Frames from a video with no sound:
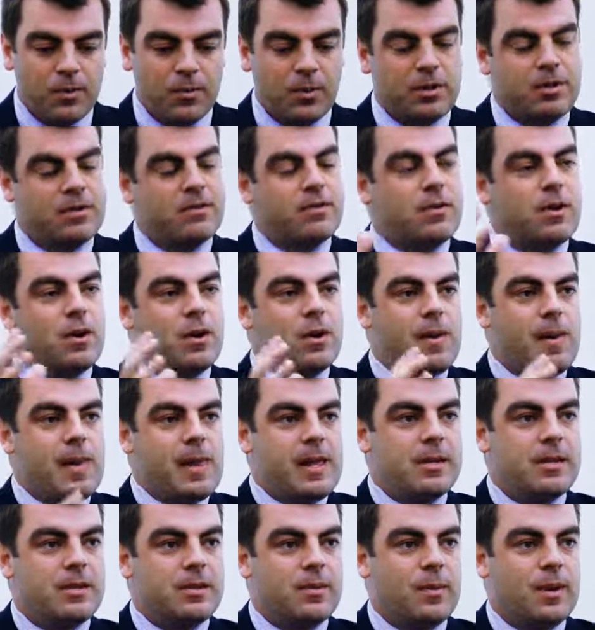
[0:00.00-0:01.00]
what you've got
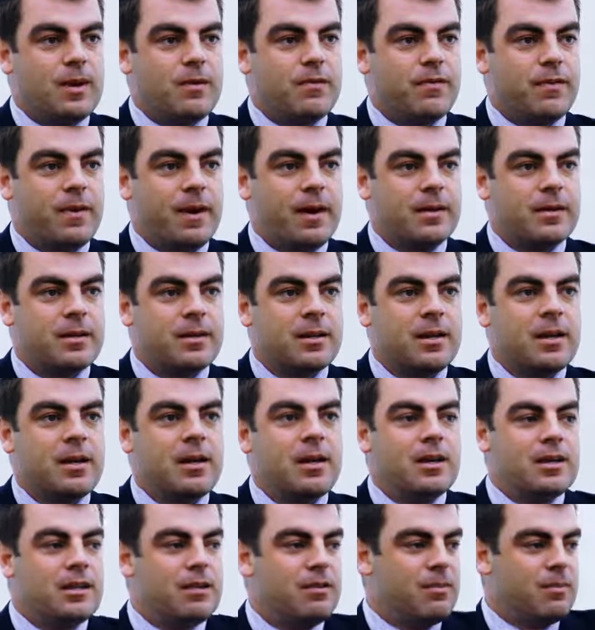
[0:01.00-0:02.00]
into the one fund,
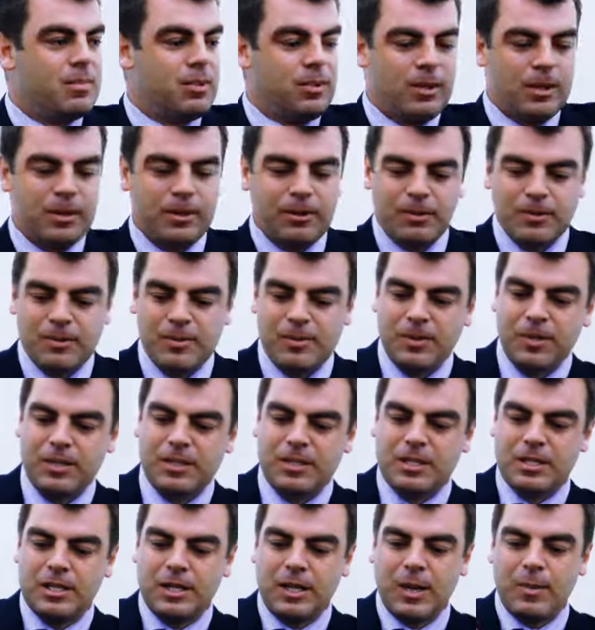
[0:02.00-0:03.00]
your employer
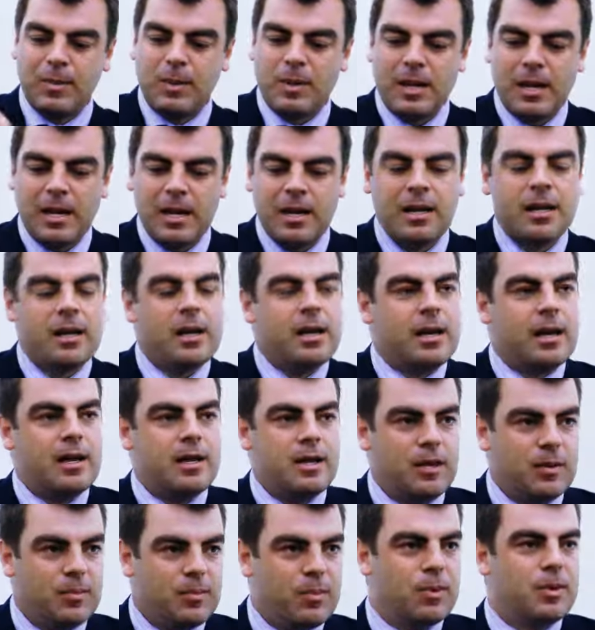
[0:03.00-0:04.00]
contributions are coming in, and you
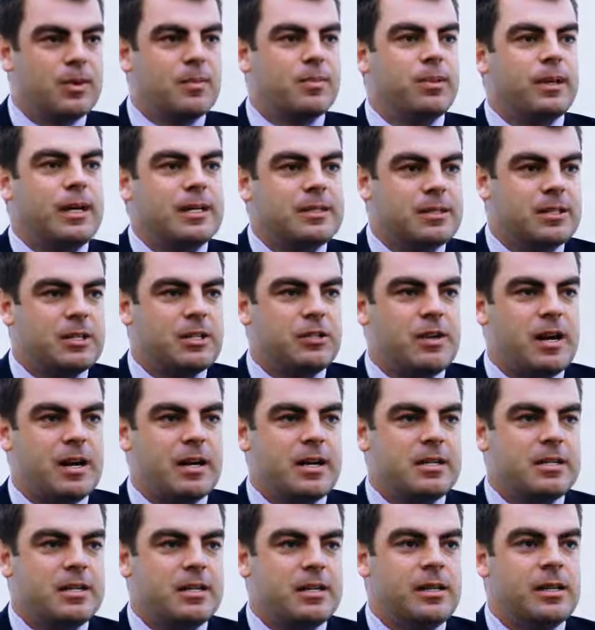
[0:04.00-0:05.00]
can put in place a
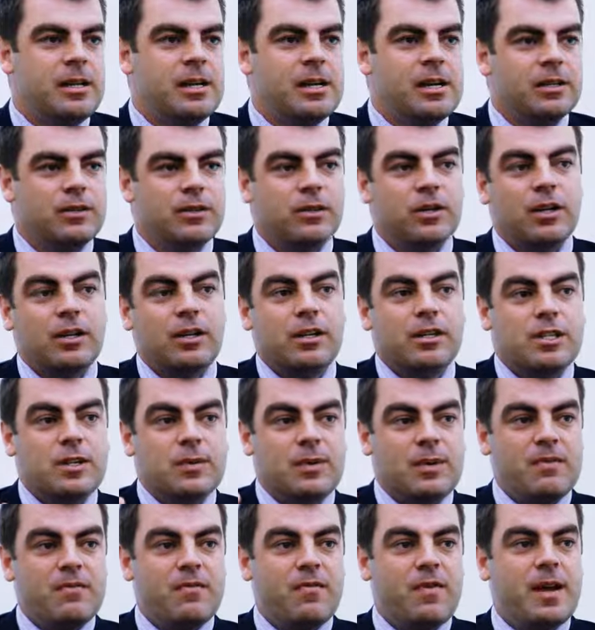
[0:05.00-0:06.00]
strategy not only to
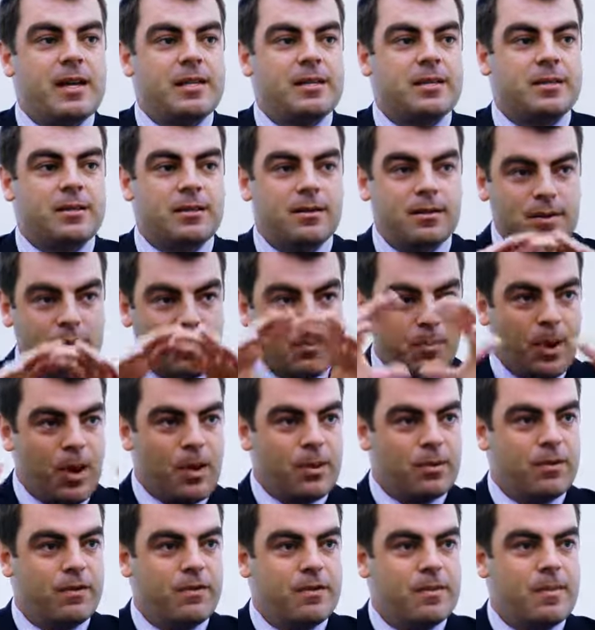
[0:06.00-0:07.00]
invest the
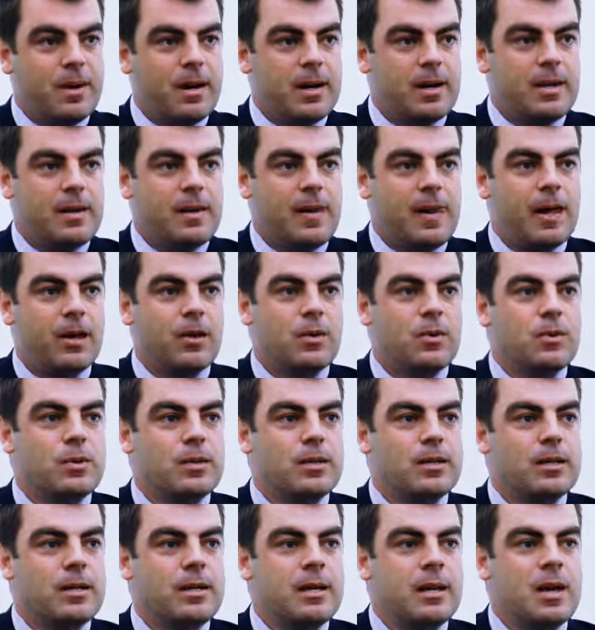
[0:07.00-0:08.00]
bulk of the money
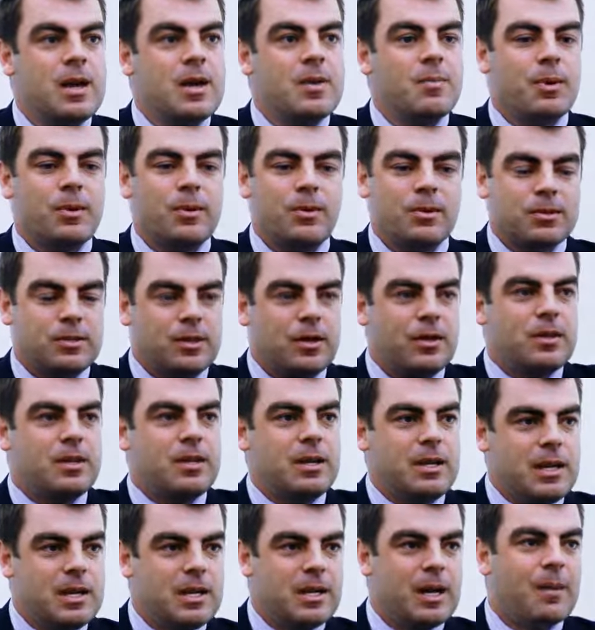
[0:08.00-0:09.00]
accordingly, but also the
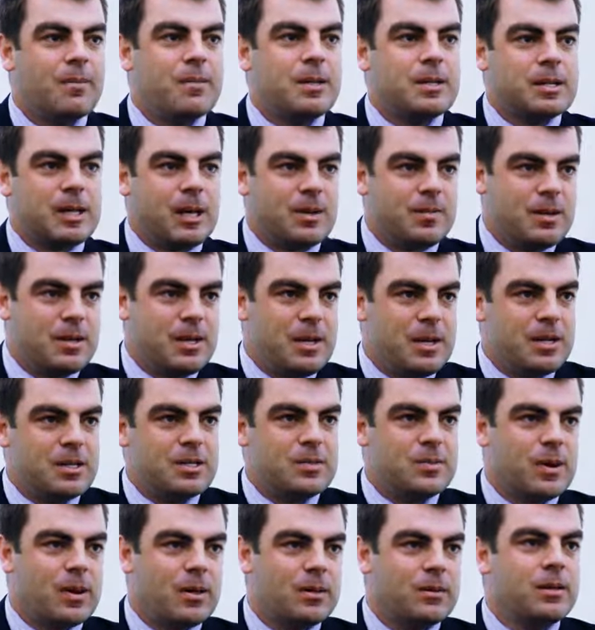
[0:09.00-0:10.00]
income that's coming in as
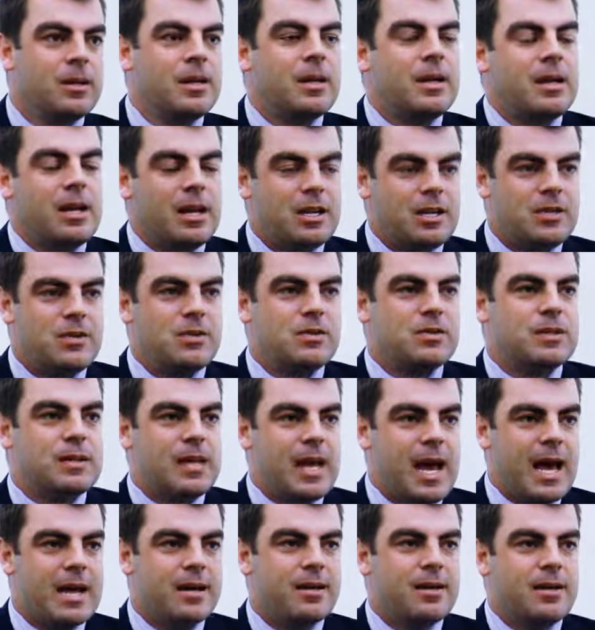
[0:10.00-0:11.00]
well, and use
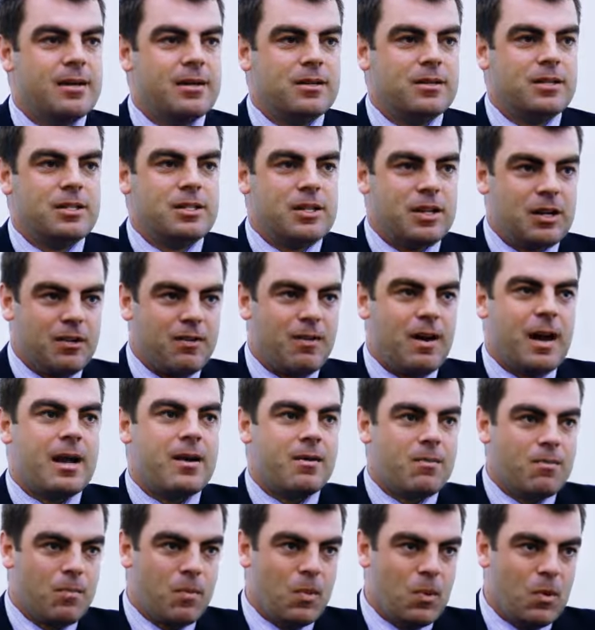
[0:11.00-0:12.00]
that to generate
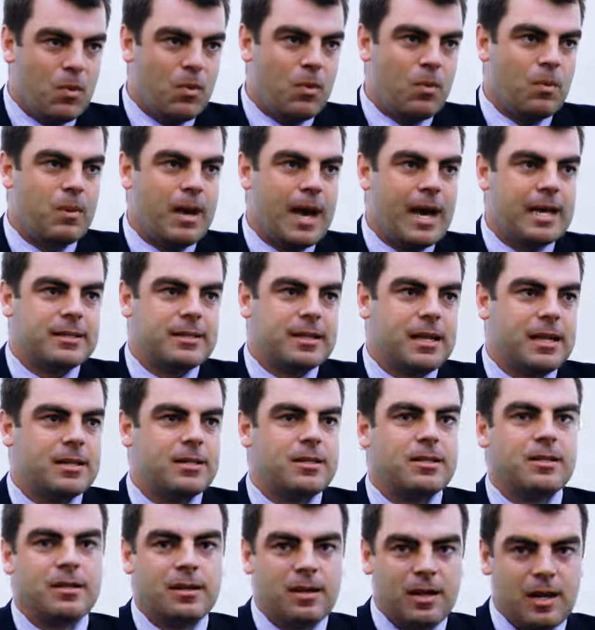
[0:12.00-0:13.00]
more
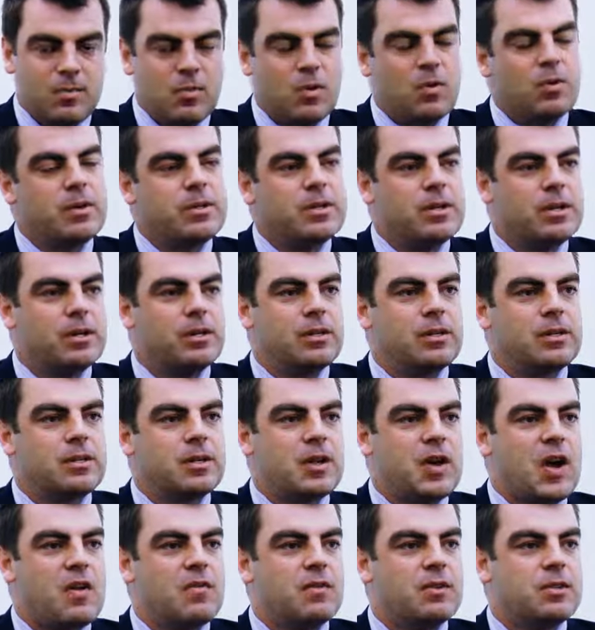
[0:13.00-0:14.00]
assets and more returns
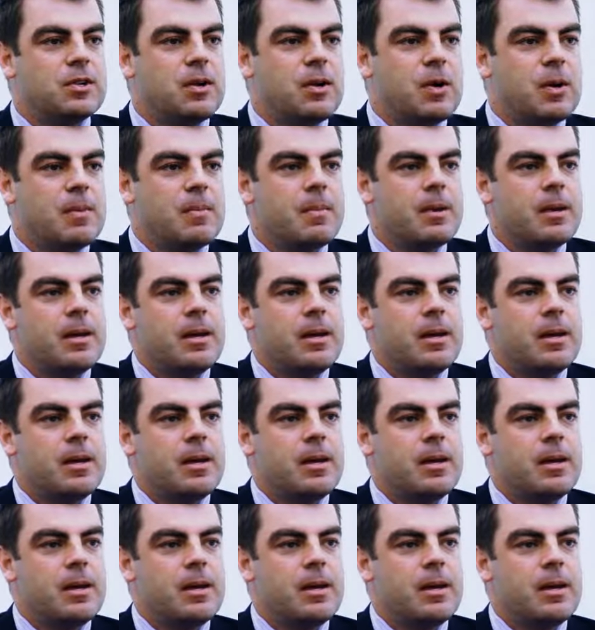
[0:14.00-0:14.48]
over time.